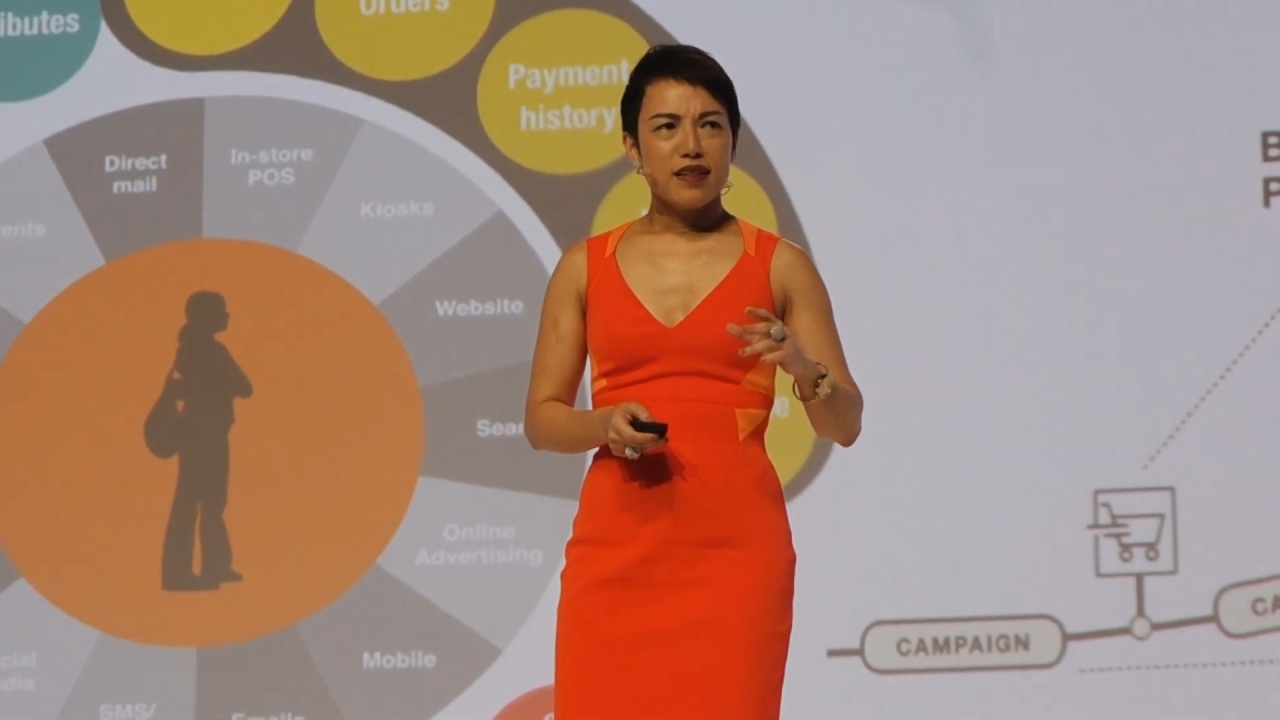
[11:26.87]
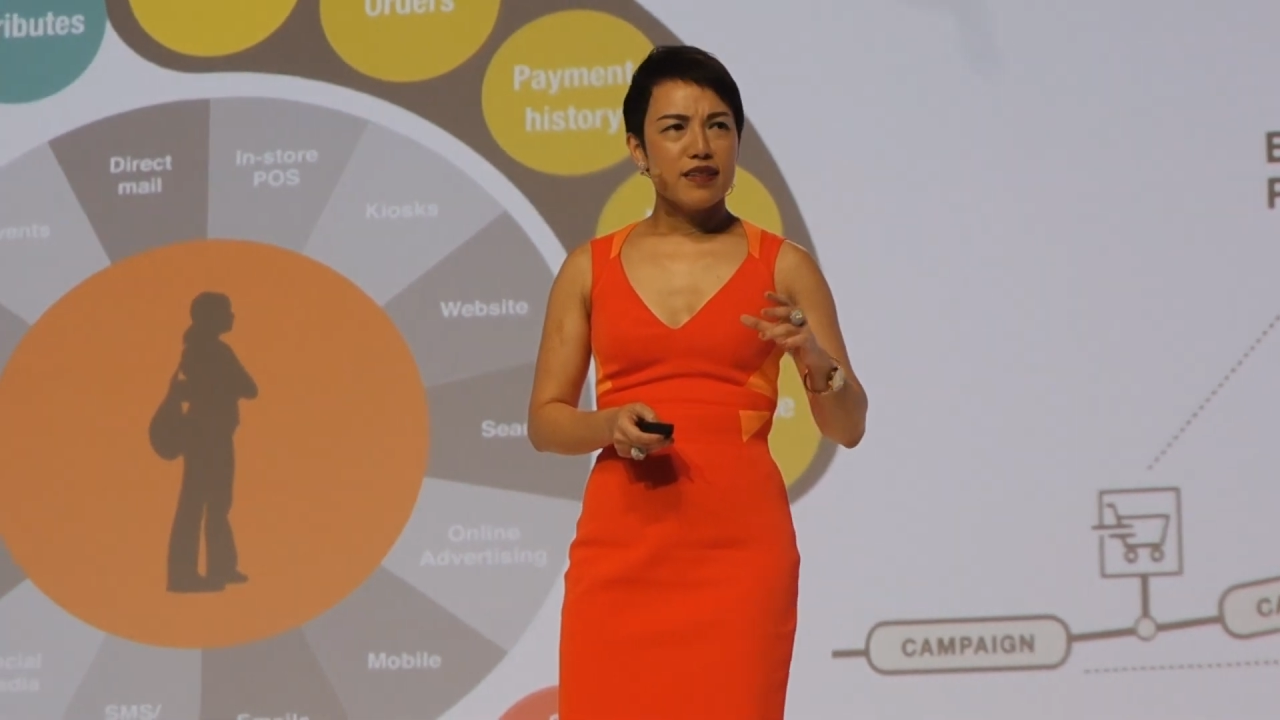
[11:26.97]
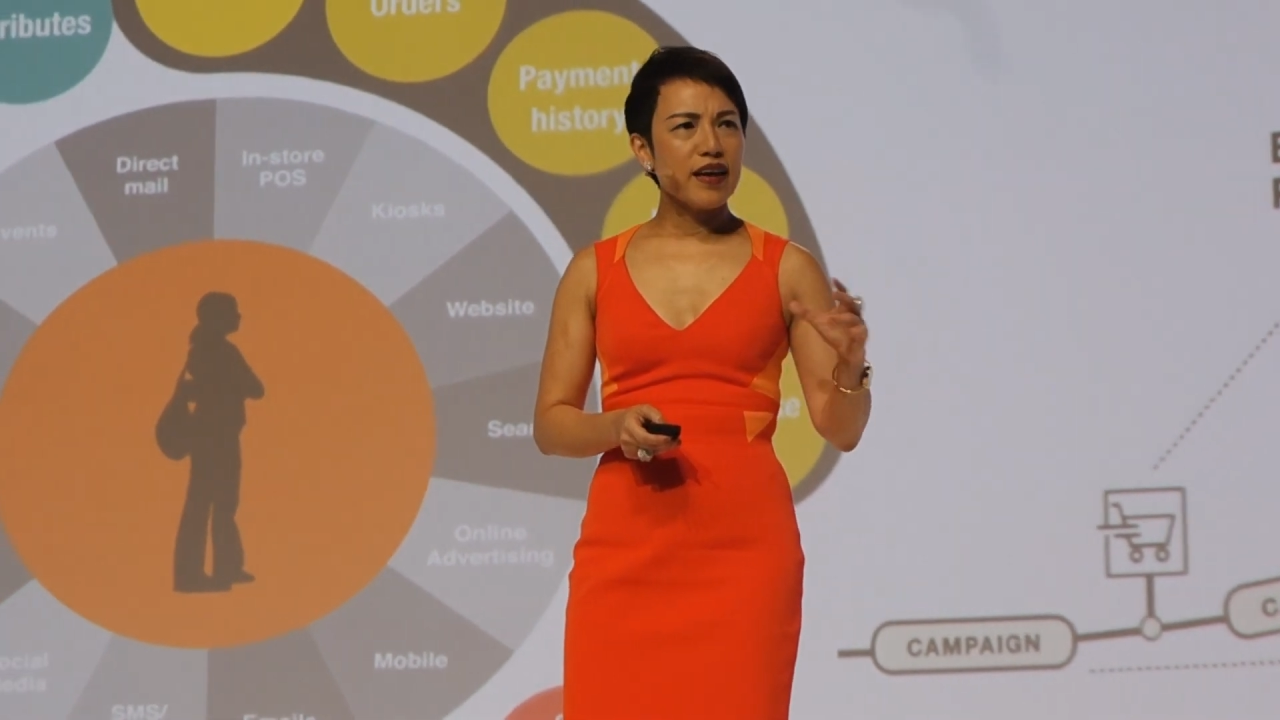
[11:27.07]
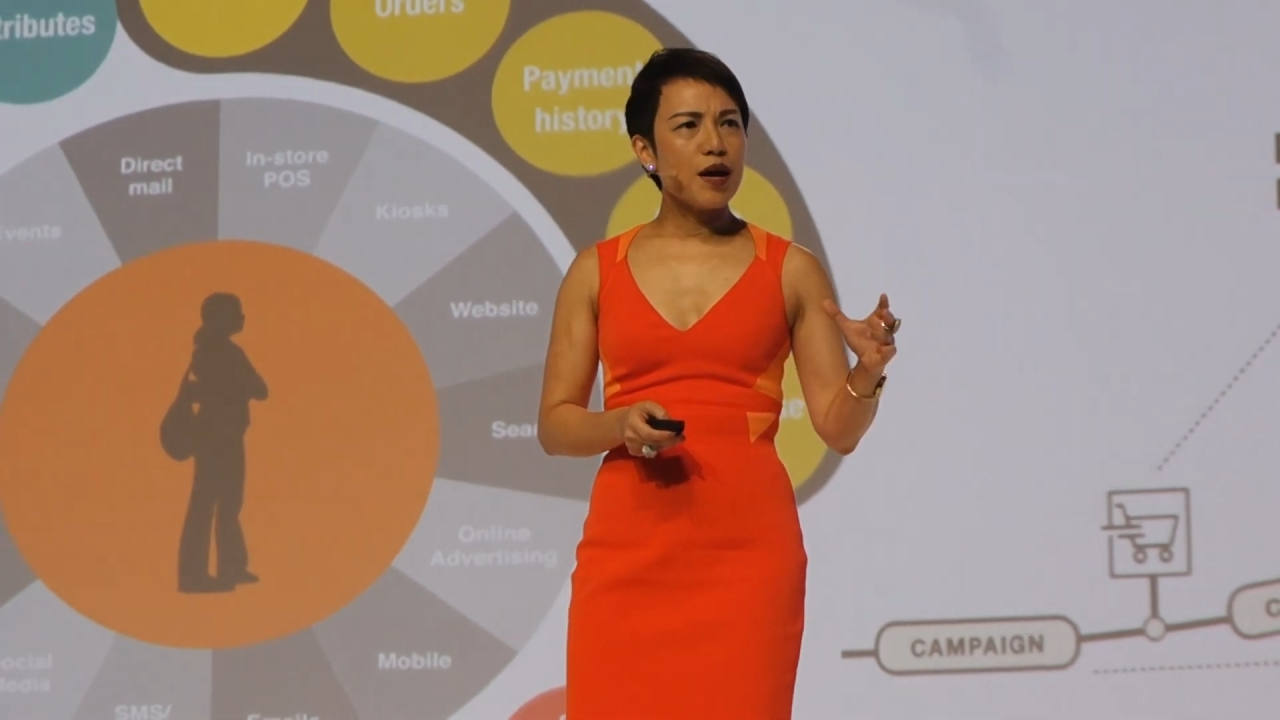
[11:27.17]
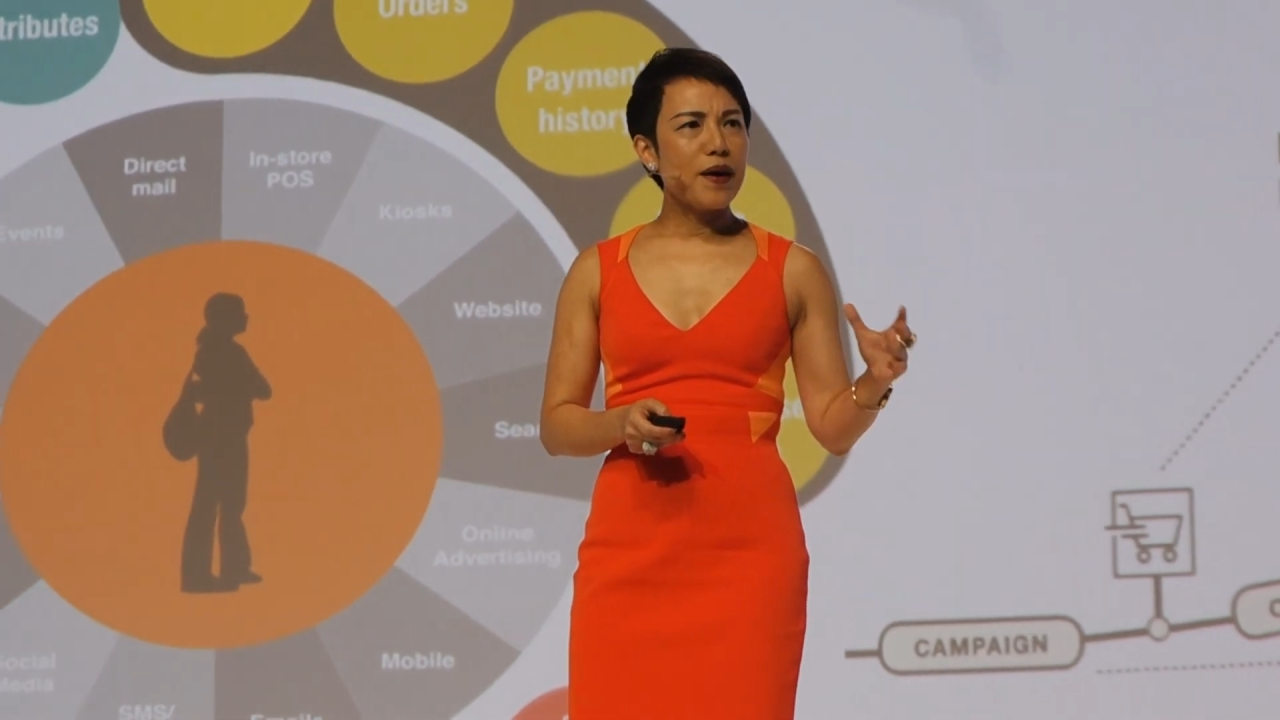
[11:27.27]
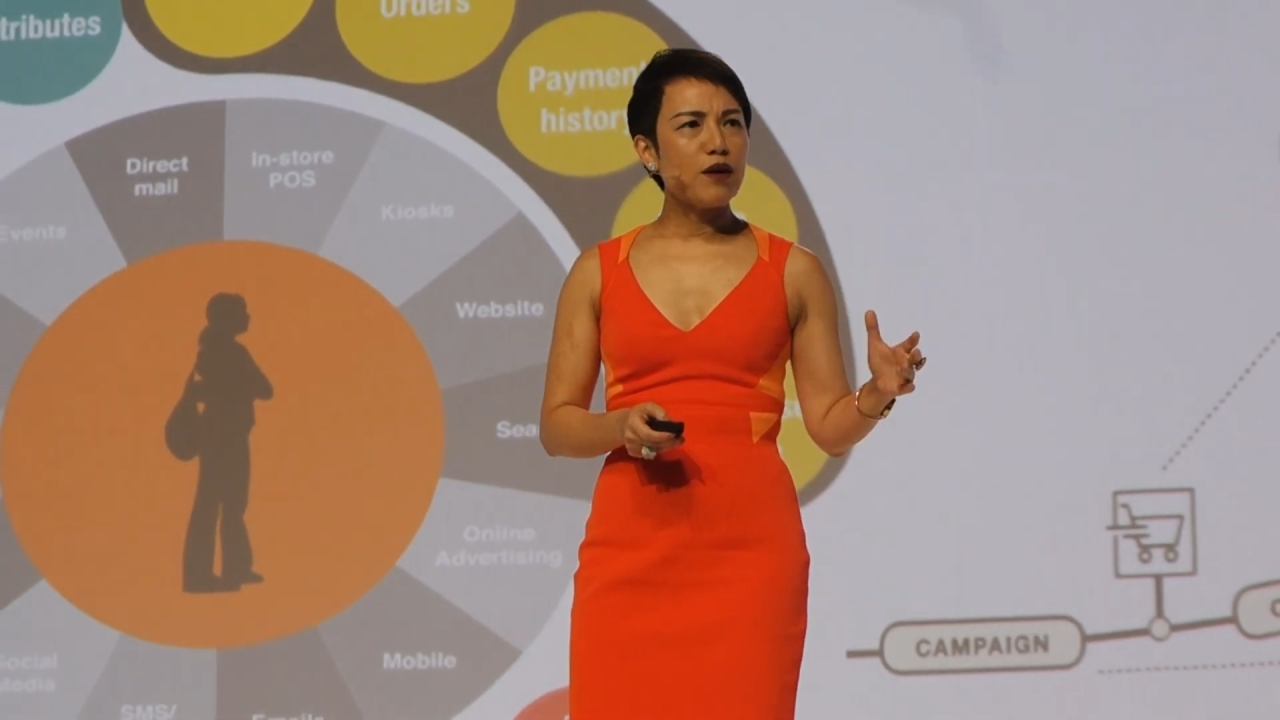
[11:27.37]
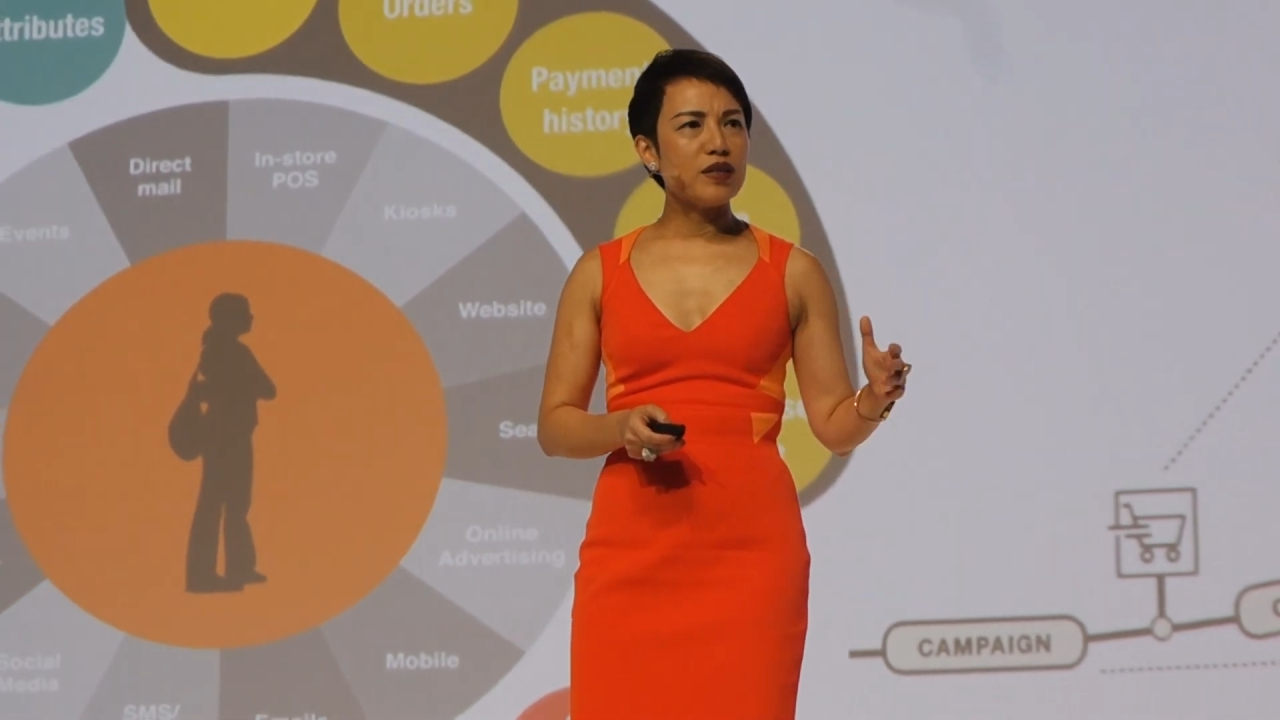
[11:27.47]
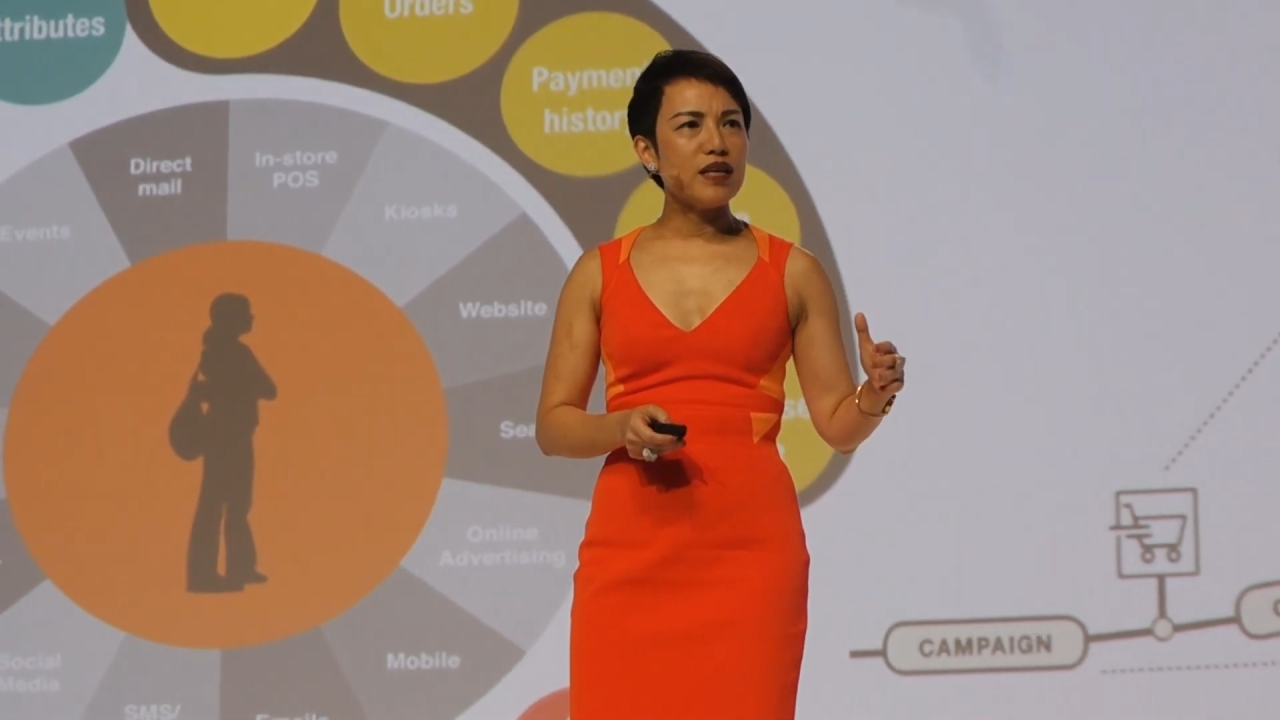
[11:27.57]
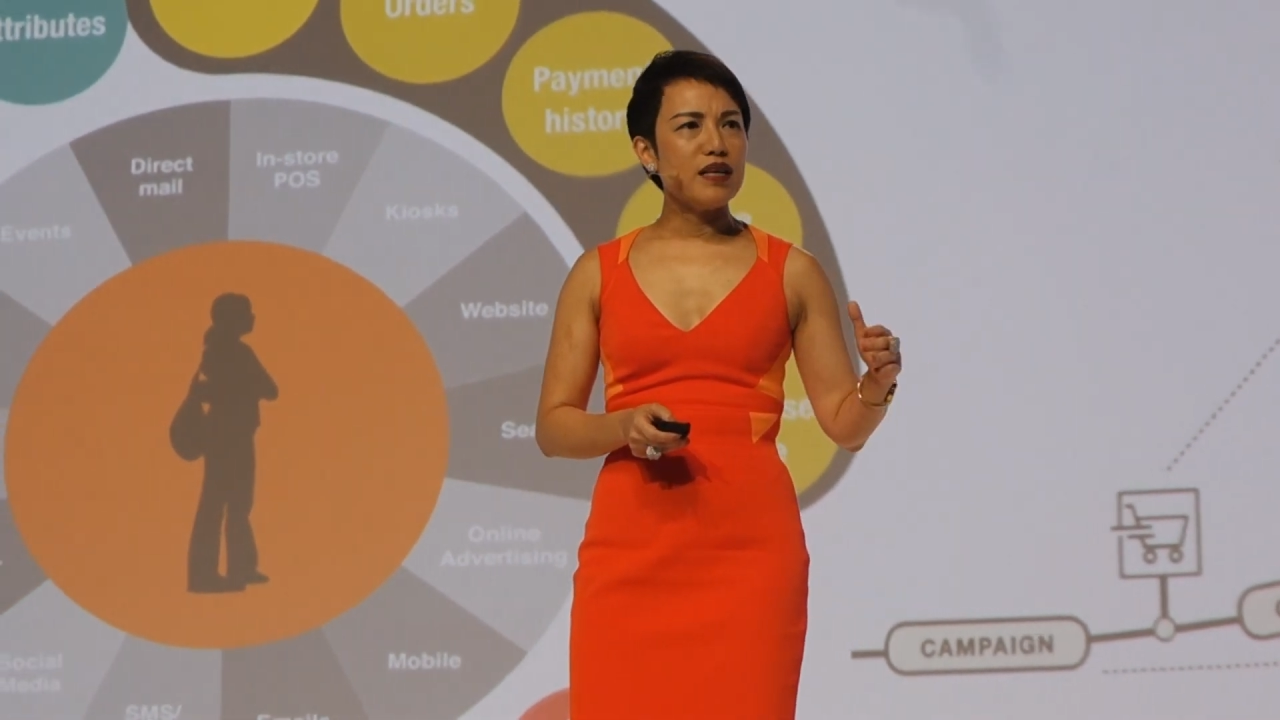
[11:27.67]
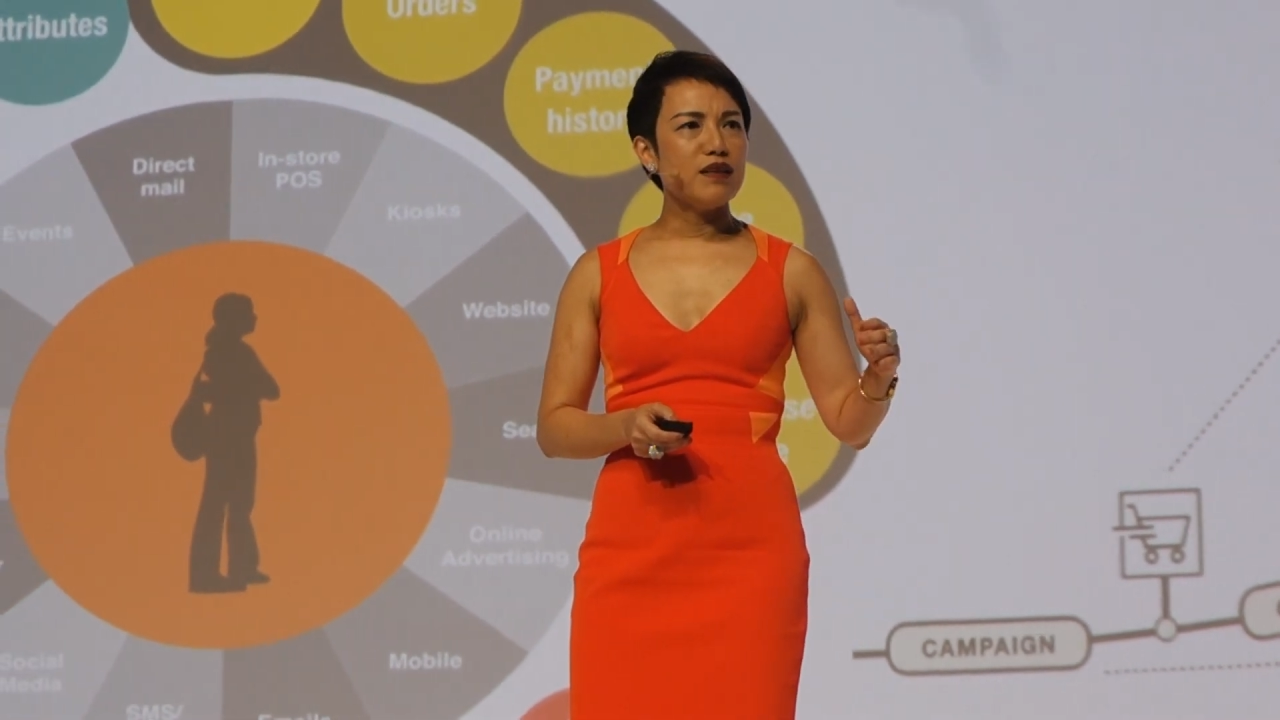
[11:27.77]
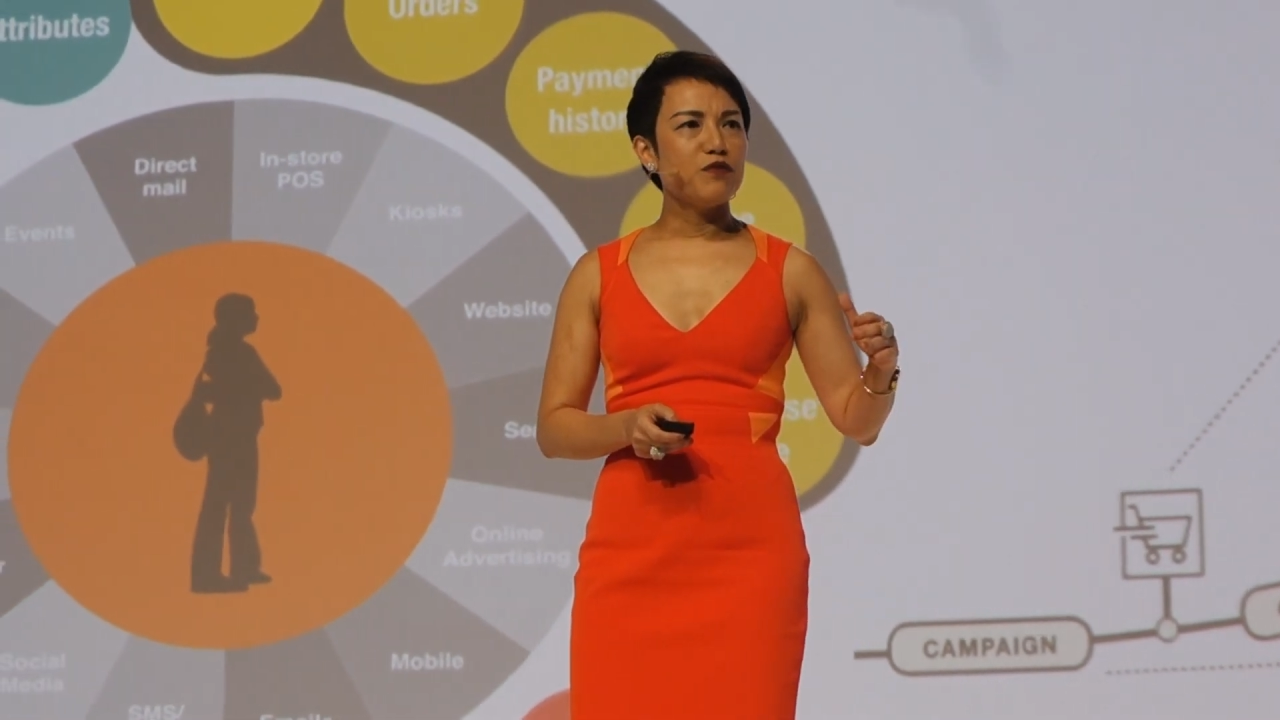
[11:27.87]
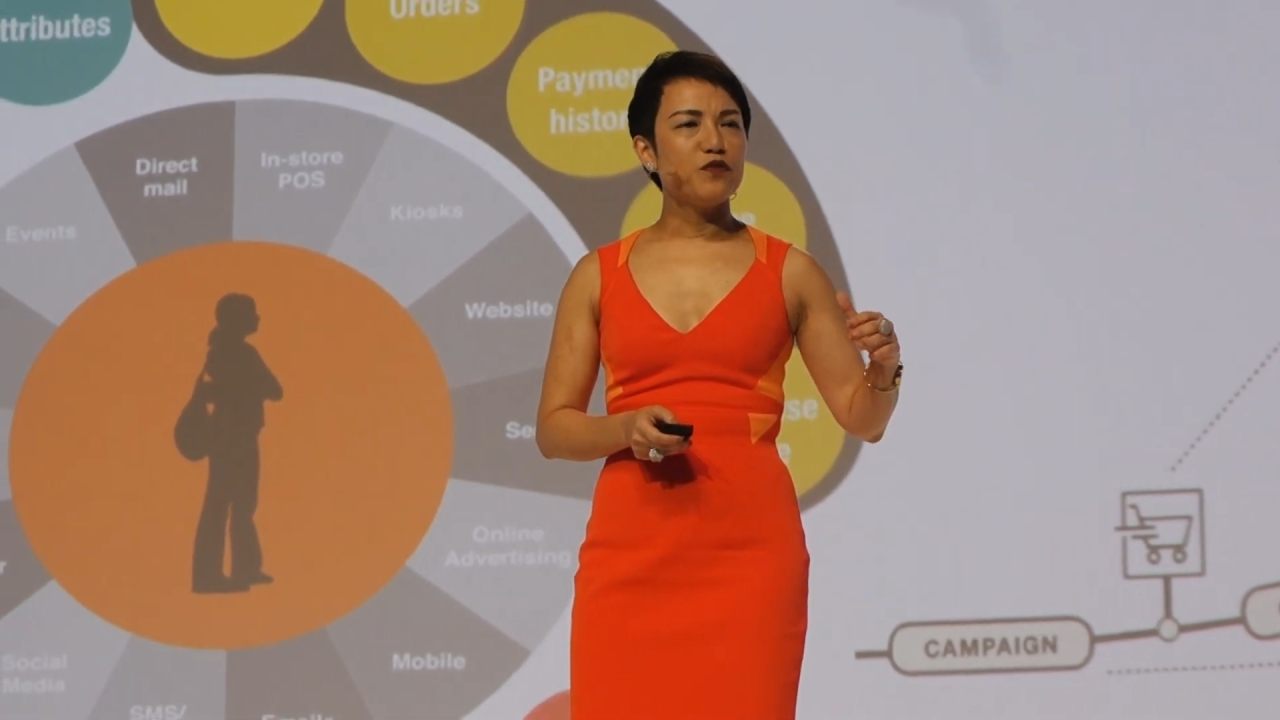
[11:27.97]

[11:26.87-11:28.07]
think about the